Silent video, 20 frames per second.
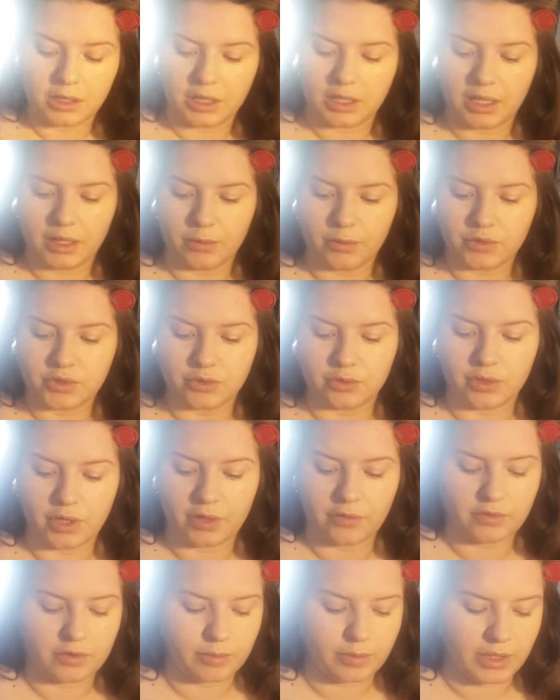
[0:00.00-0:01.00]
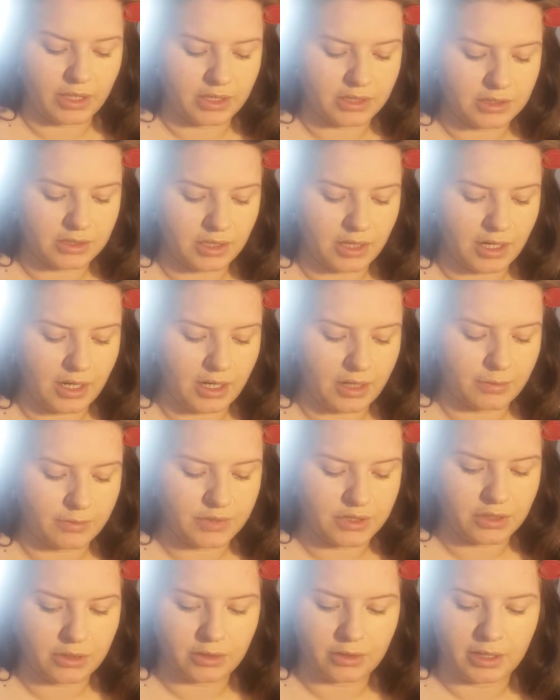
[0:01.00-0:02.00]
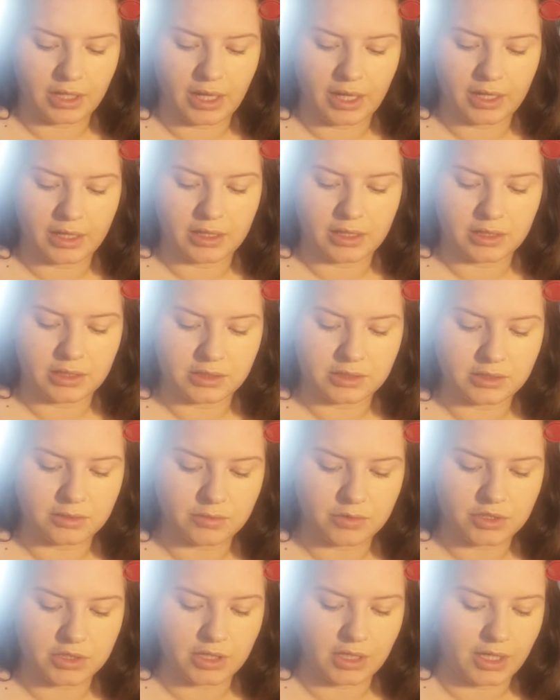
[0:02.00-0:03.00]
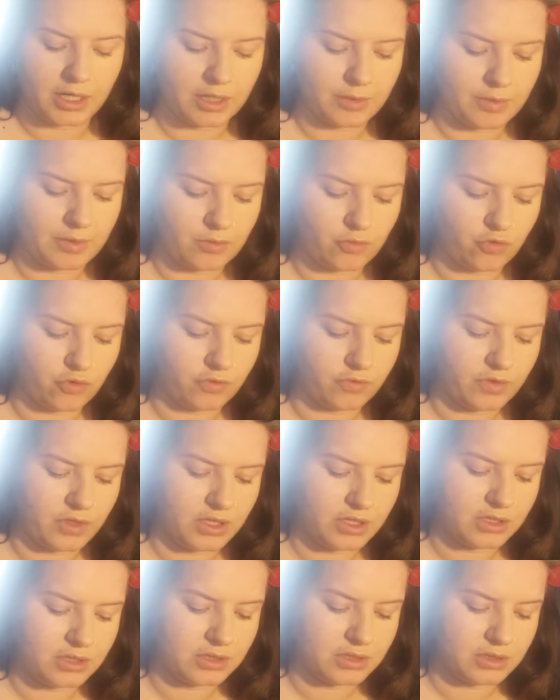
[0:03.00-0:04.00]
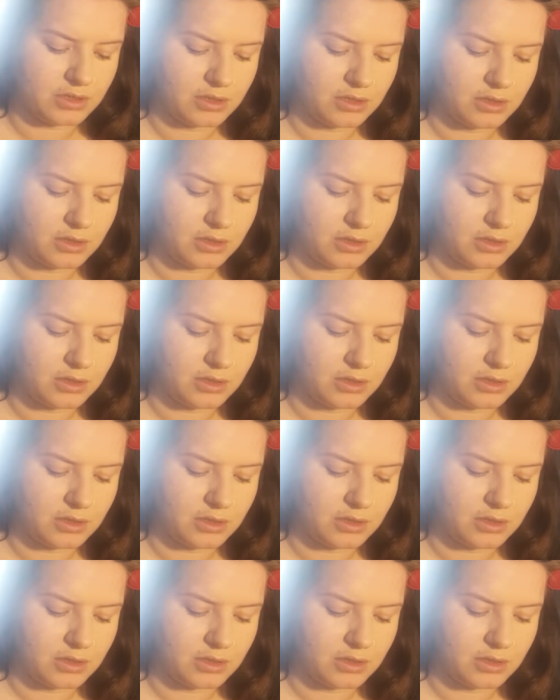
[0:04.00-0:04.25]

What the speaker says: it was all over the place and I absolutely hated it. So I'm just going to add a bit more of this